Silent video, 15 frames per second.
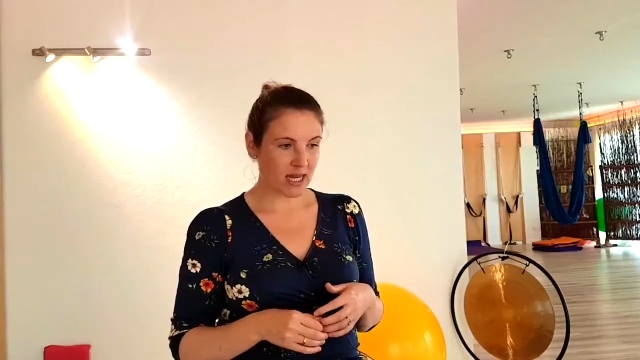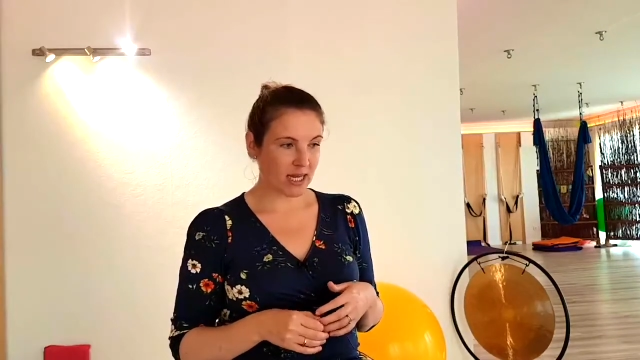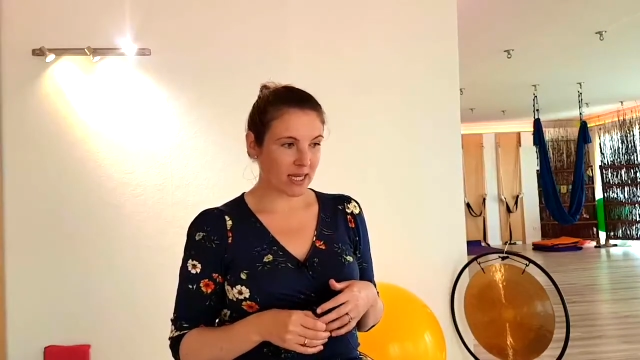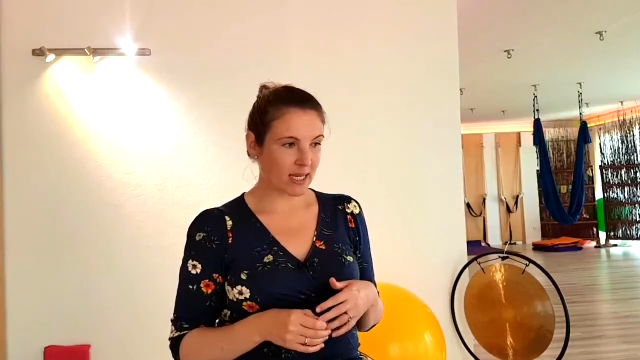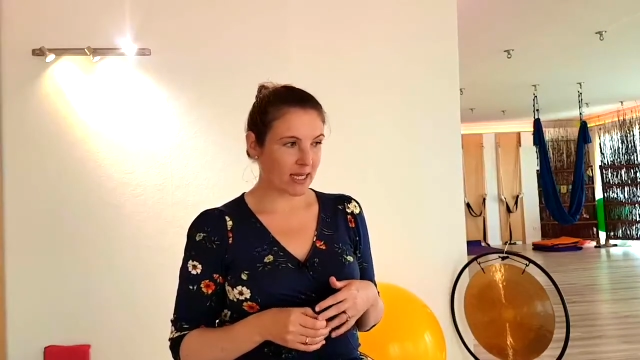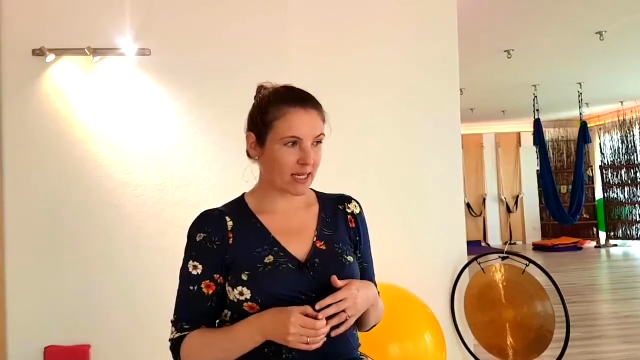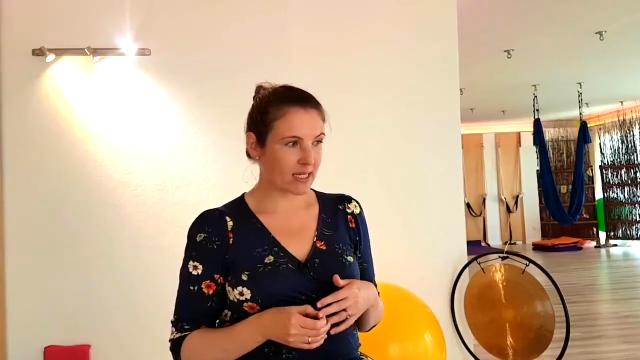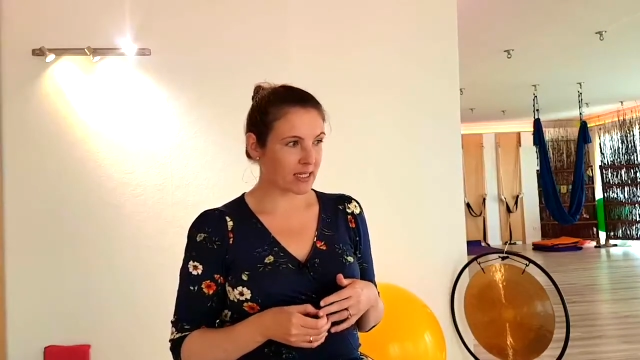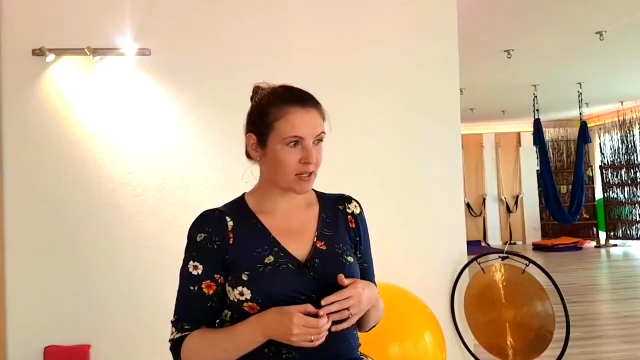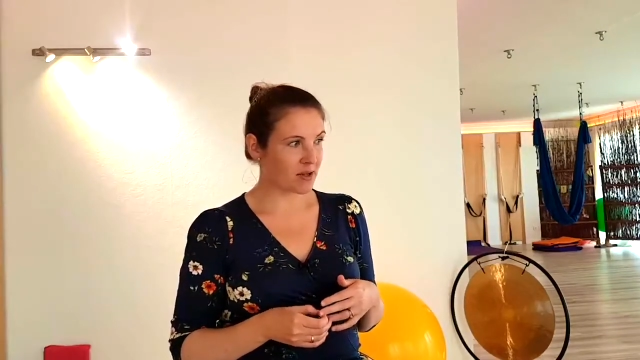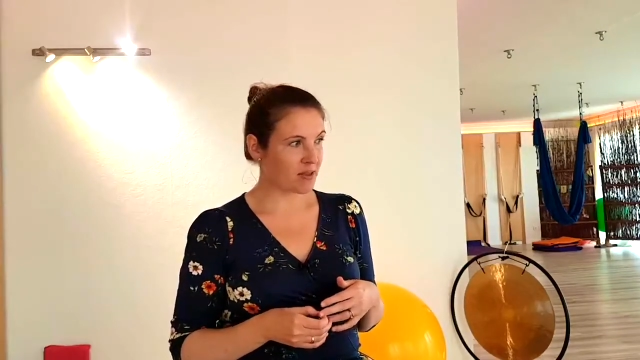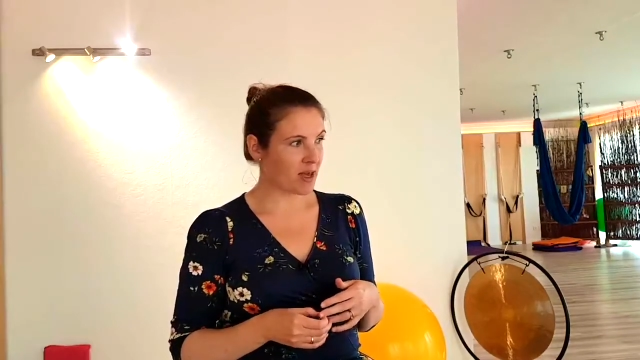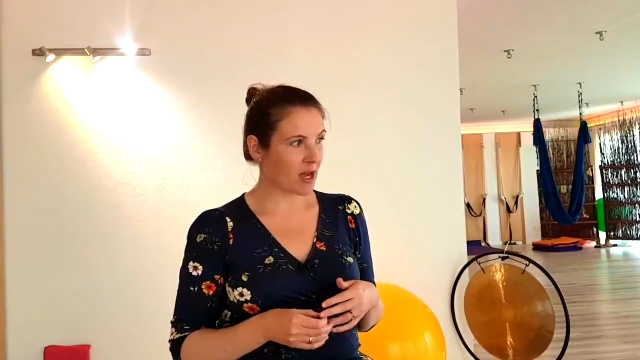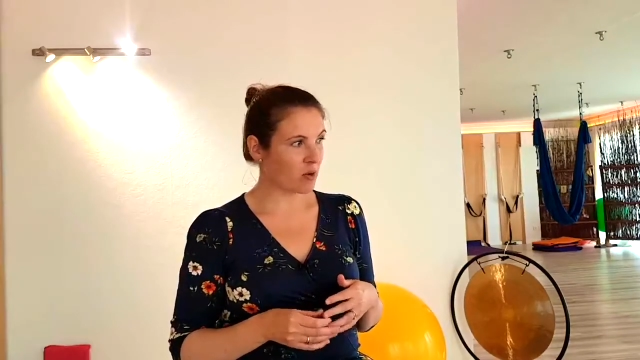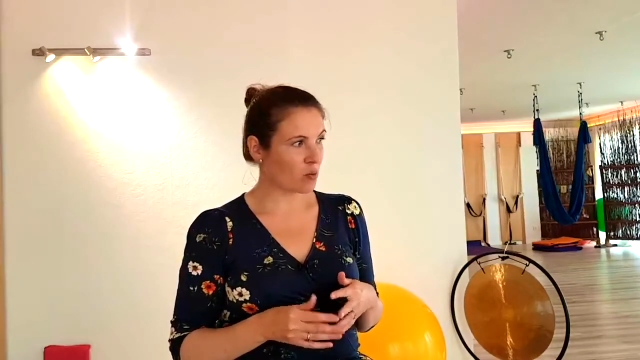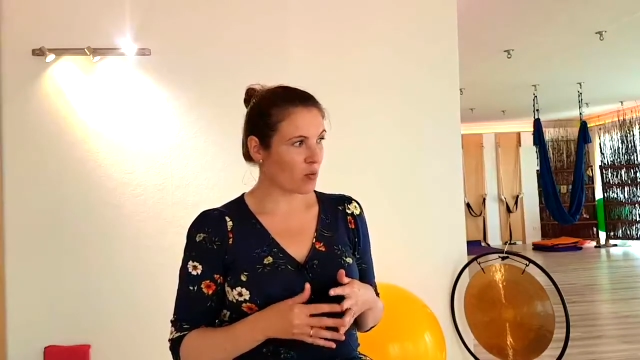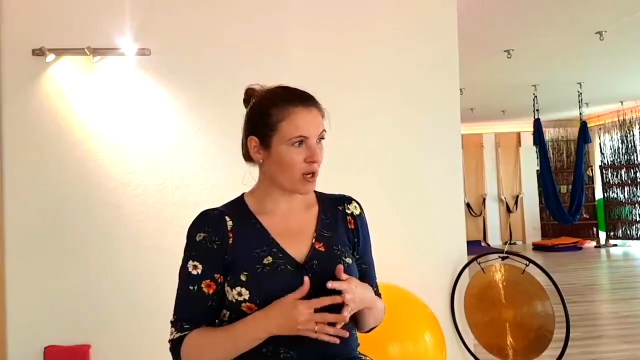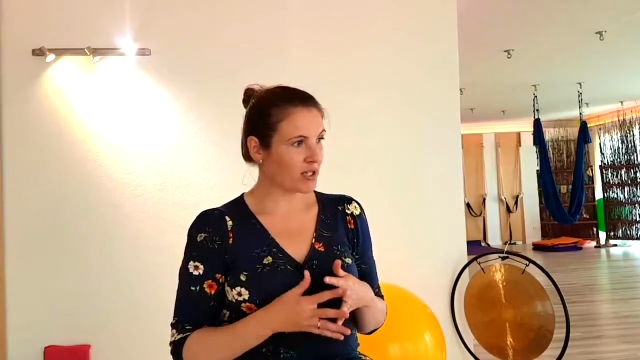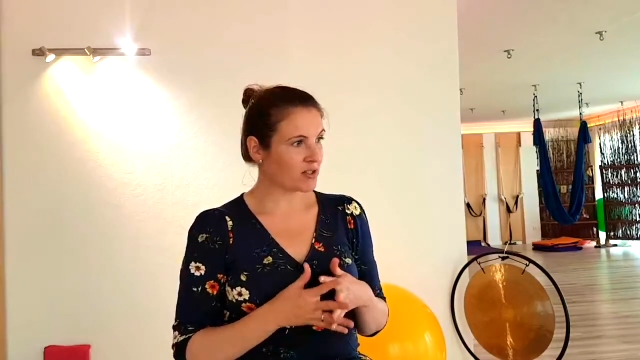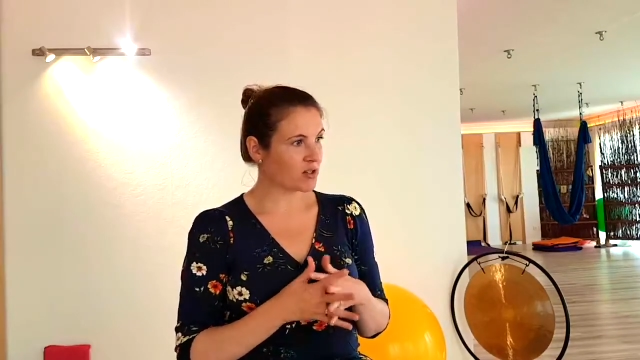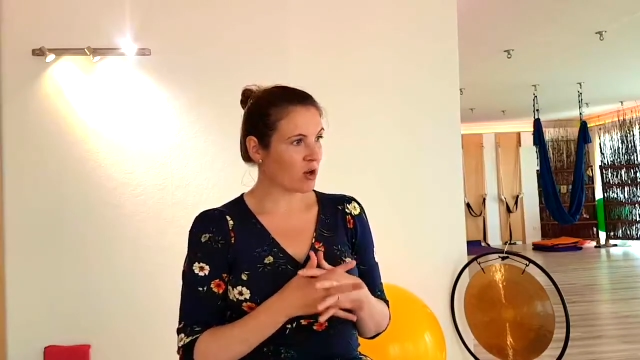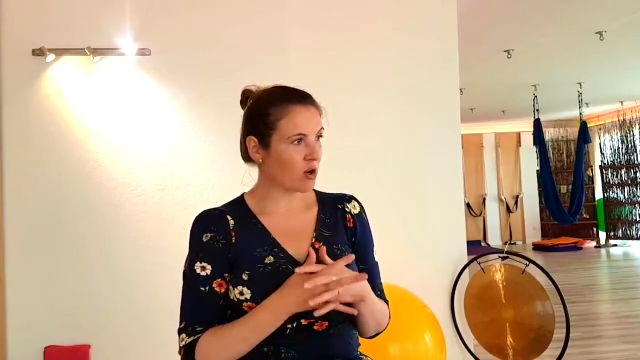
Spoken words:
and that went